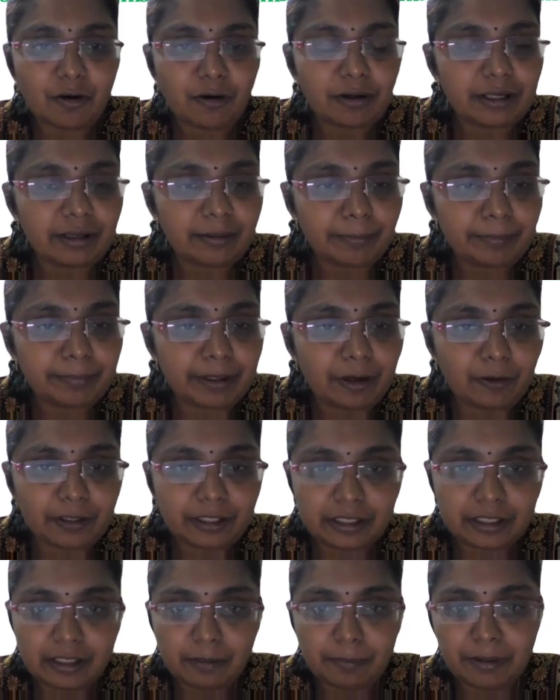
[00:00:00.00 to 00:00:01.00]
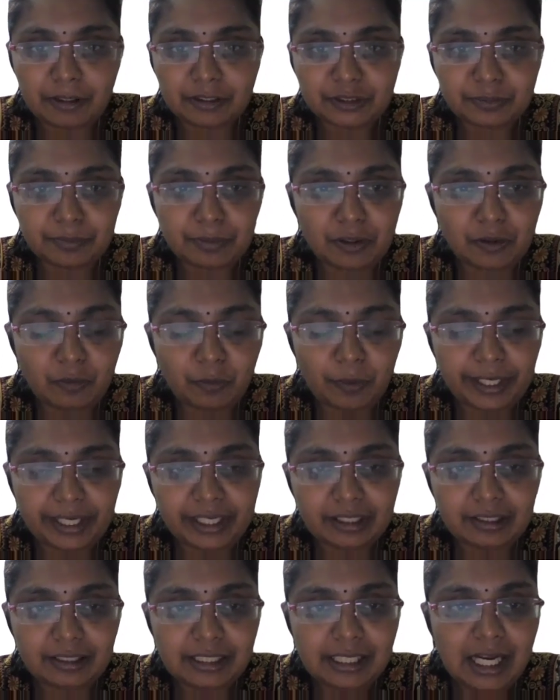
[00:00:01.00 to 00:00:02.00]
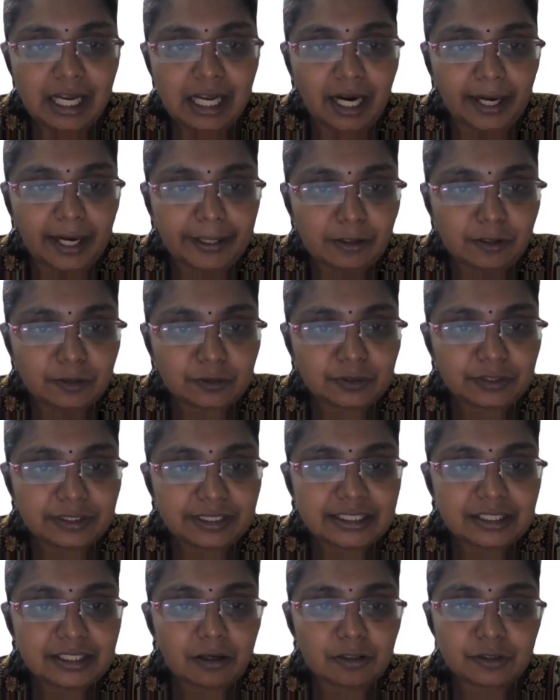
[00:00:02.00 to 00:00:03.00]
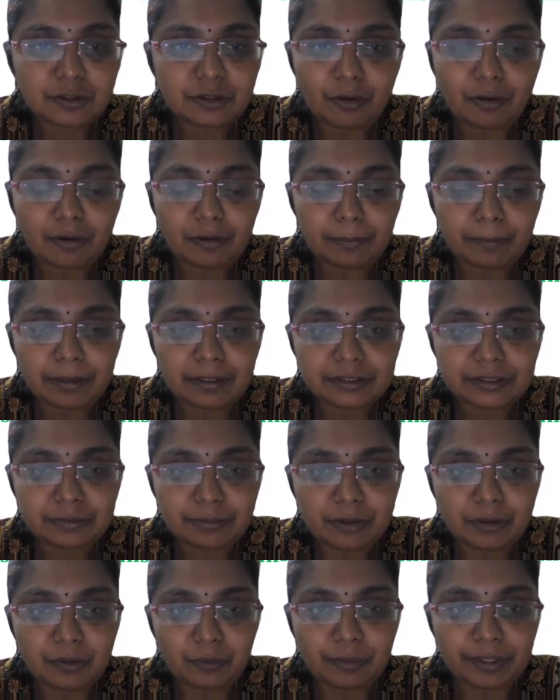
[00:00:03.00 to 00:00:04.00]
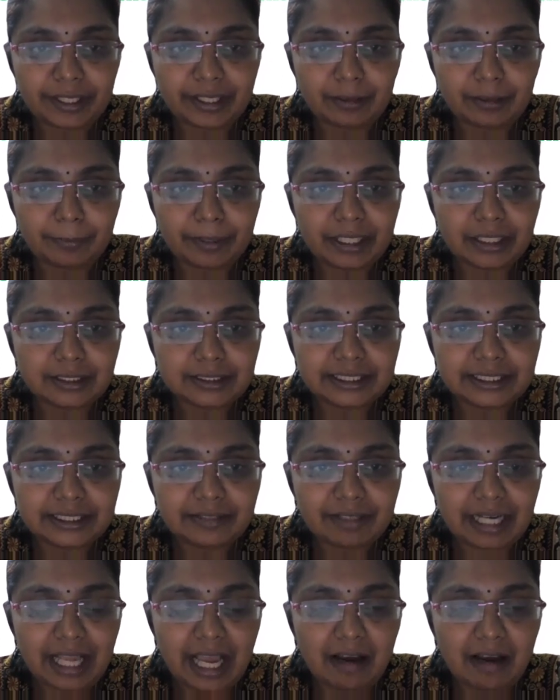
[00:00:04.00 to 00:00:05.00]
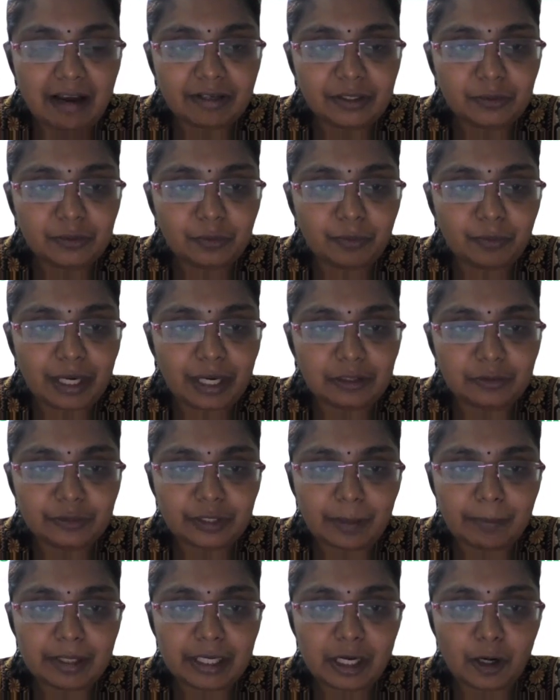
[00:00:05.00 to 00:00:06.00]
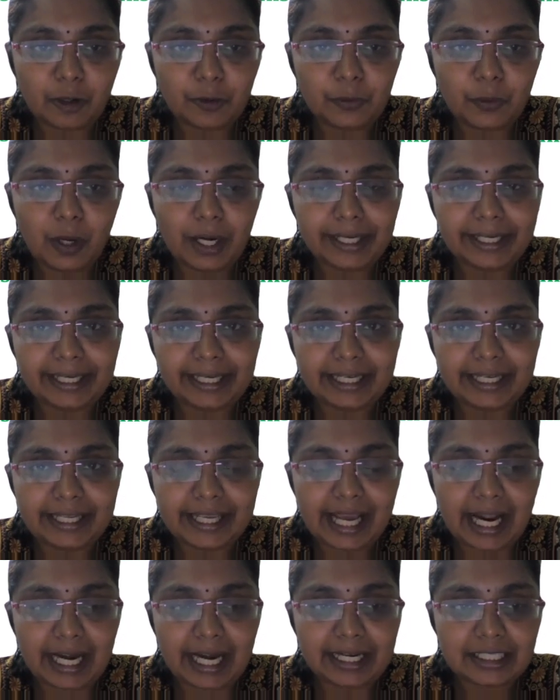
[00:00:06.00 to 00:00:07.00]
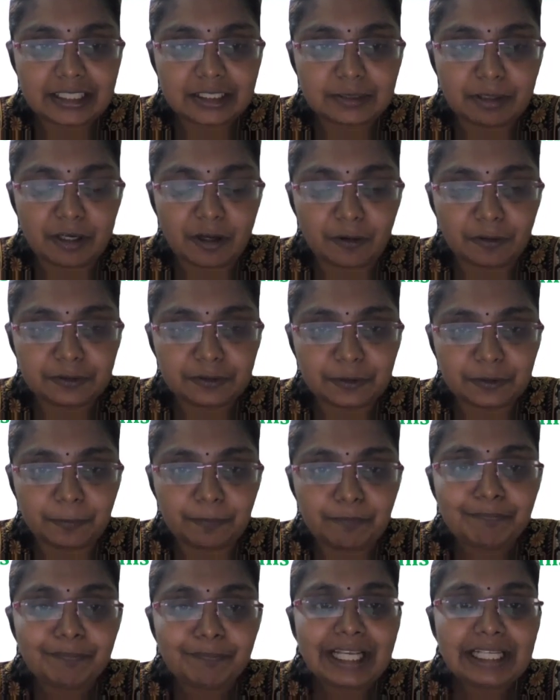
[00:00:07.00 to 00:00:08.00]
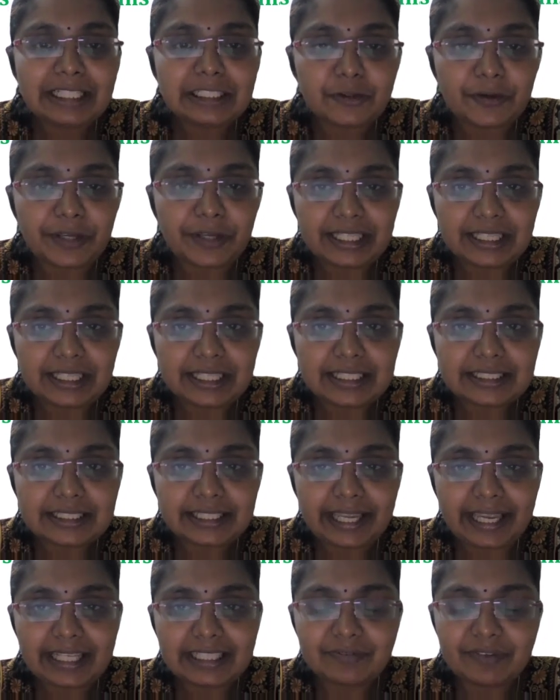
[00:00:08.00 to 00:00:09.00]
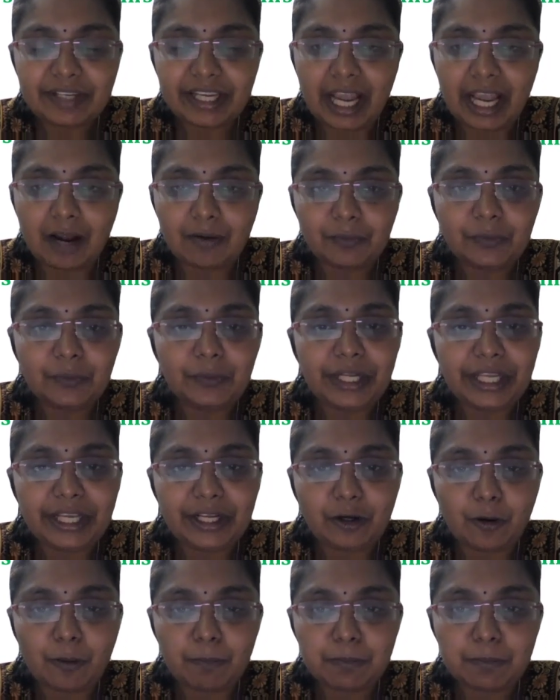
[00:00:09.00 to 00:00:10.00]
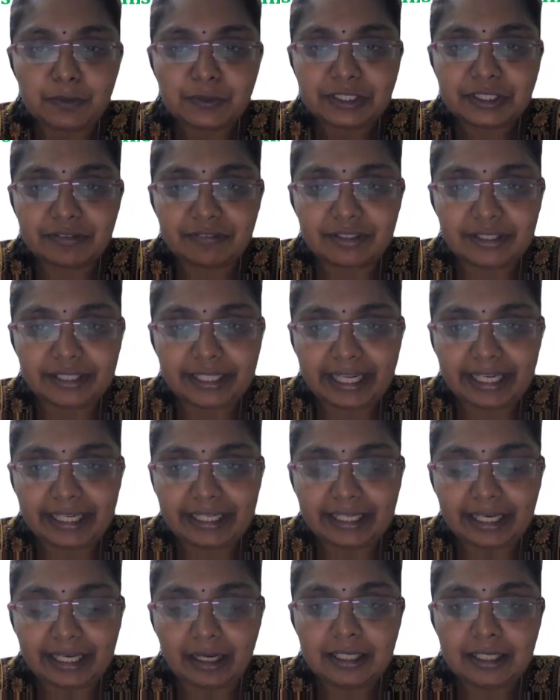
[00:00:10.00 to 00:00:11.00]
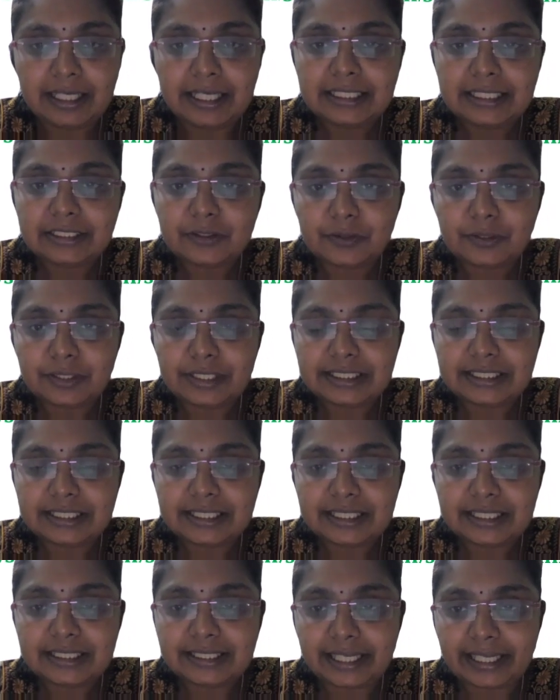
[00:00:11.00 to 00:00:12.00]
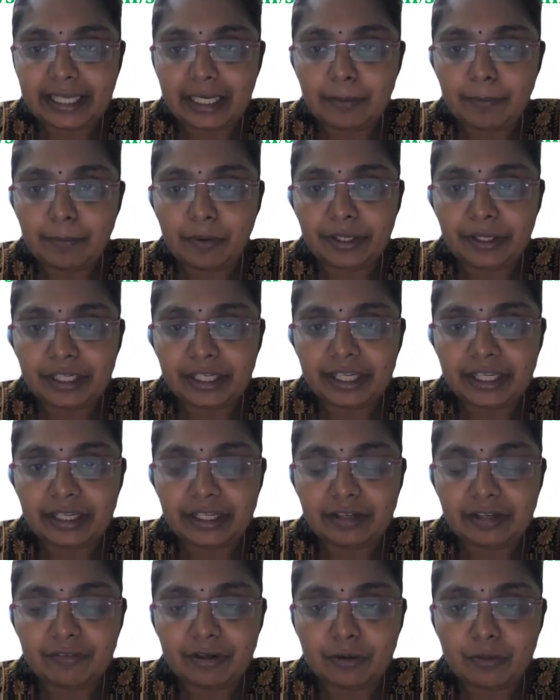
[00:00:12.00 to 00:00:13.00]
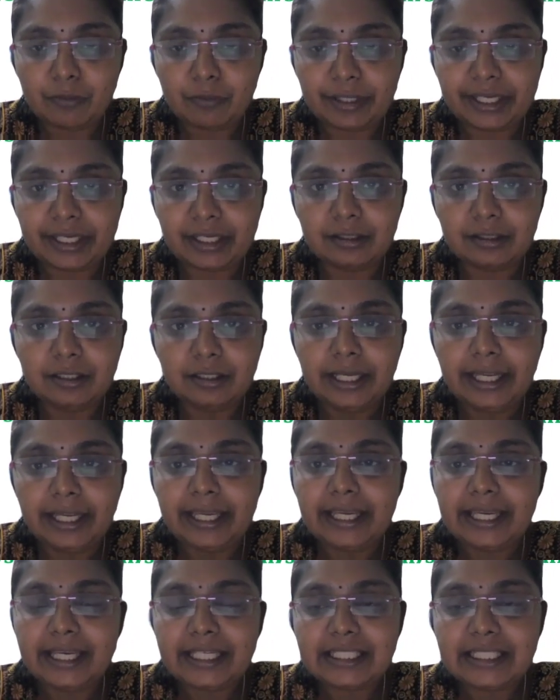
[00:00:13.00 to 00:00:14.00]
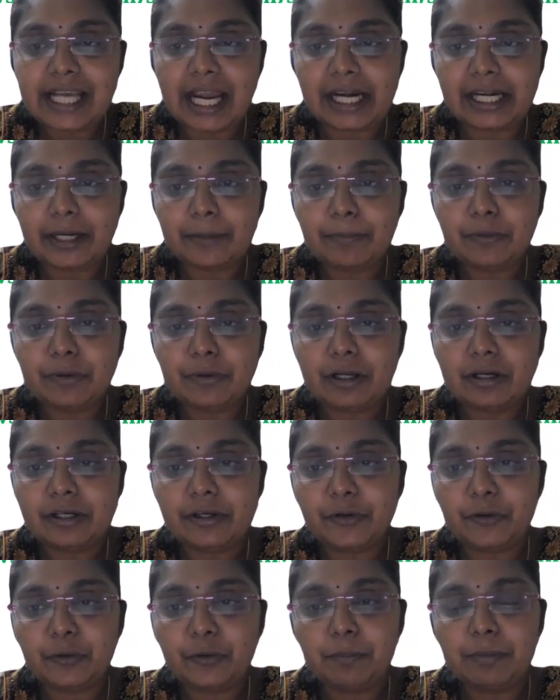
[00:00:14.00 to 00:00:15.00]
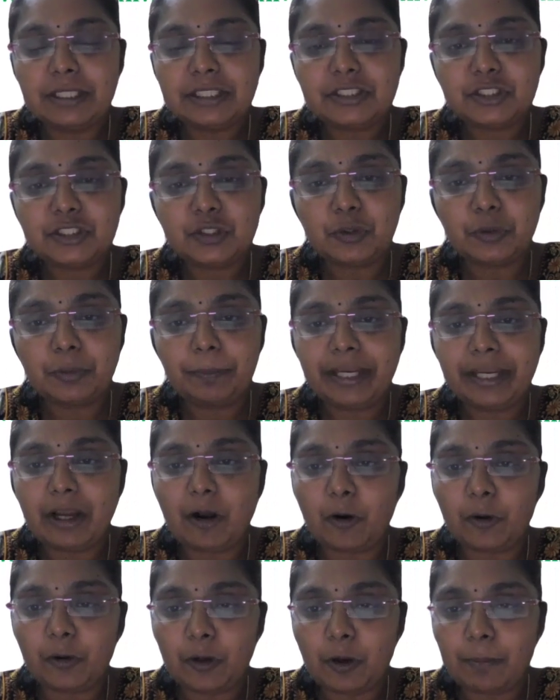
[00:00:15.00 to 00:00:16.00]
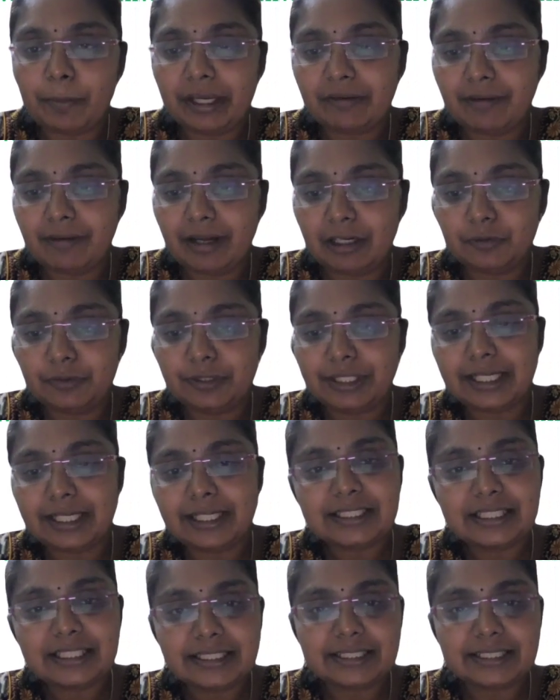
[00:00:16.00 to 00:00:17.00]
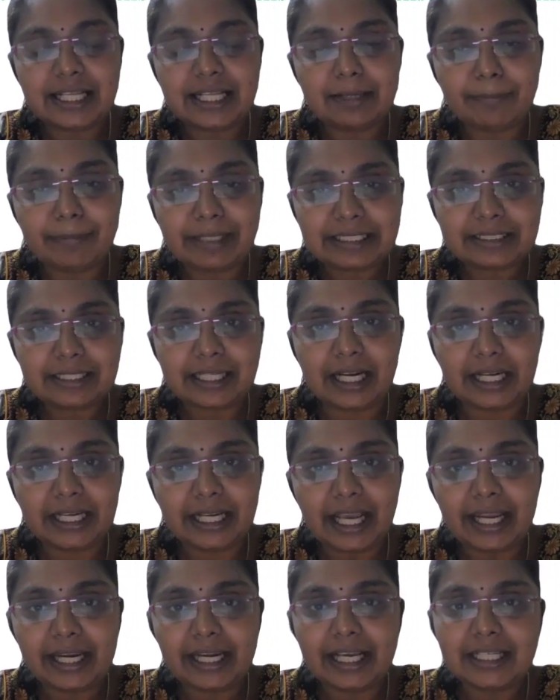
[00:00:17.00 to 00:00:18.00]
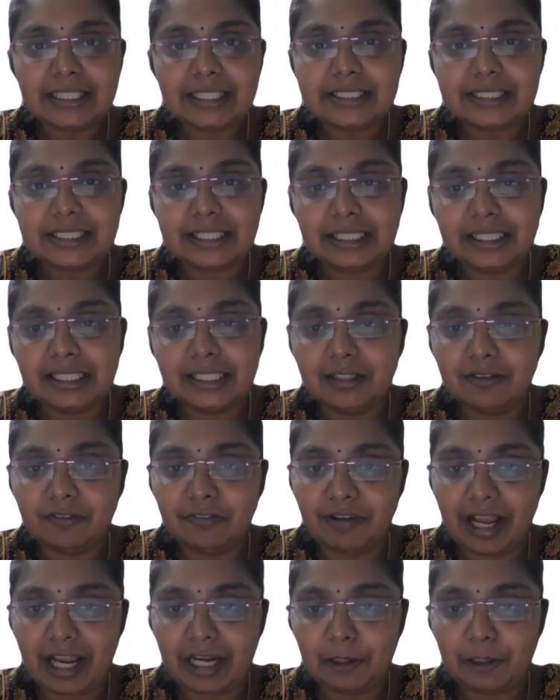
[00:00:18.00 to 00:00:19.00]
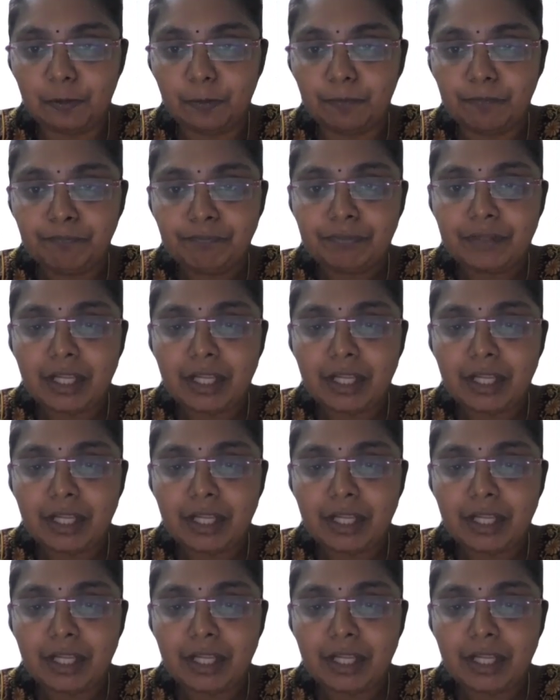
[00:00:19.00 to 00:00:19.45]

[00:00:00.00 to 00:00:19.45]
not at all possible over here. And also this also not possible over here because it will have a two value, Tamil Nadu and India address belongs to. So in this case, we have to decompose our data. So this is the second point given over here. Each attribute or tuple should be atomic value. That is, a cell must contain a single value.